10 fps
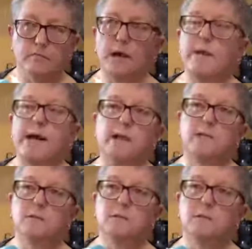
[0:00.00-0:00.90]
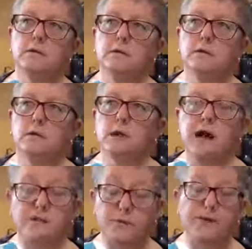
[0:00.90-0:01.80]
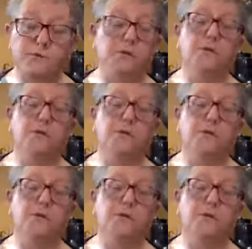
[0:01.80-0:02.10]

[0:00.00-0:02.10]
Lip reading: about halfway through.